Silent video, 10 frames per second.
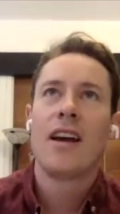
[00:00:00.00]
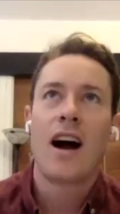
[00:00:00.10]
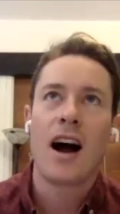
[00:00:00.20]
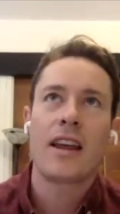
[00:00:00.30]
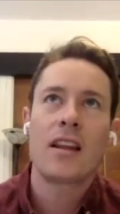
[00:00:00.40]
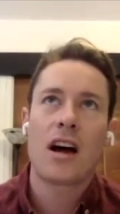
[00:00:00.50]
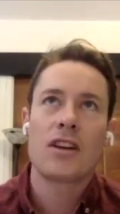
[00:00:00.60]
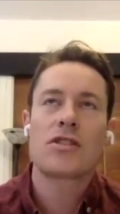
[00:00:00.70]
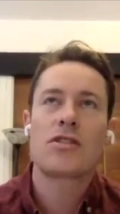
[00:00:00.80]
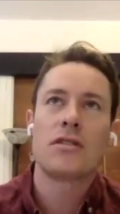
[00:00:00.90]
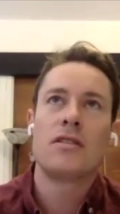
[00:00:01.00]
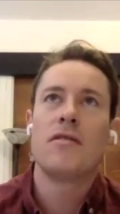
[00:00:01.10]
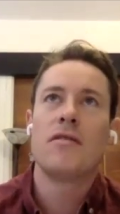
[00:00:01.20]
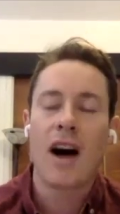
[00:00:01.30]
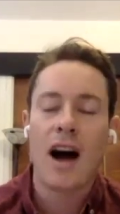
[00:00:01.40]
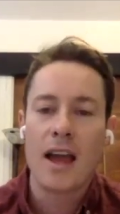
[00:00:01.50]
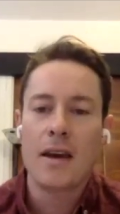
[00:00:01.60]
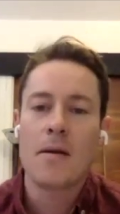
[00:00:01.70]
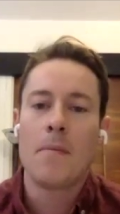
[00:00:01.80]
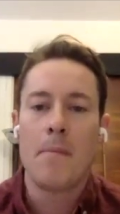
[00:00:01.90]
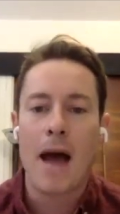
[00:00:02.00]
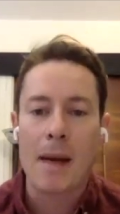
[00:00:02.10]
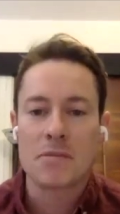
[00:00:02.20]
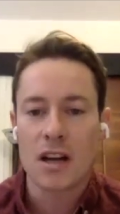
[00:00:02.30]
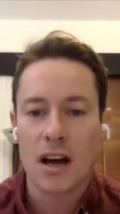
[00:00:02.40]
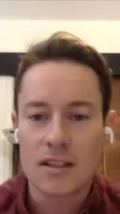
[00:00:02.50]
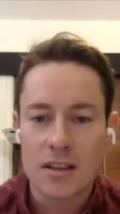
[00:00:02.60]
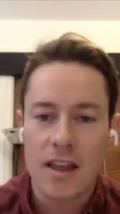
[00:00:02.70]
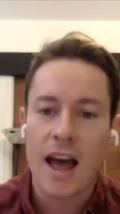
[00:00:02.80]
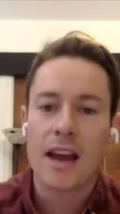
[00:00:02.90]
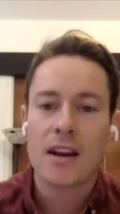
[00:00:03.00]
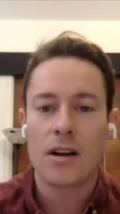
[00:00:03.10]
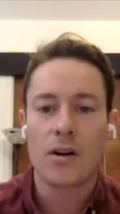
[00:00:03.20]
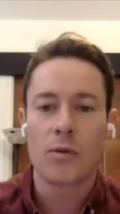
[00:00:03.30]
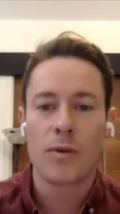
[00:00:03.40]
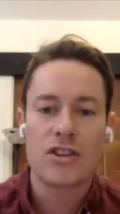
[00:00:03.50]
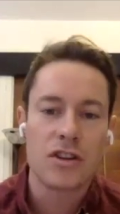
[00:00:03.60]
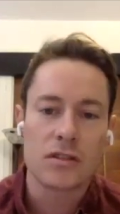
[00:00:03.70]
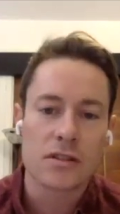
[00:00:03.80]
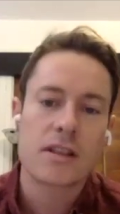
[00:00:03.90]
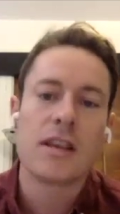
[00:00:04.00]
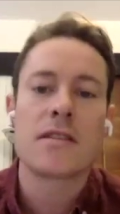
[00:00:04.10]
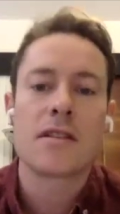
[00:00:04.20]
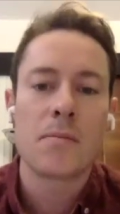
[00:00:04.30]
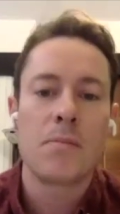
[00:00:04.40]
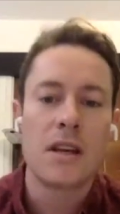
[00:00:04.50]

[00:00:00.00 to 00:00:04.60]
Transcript: ideological divide maps onto that original schism.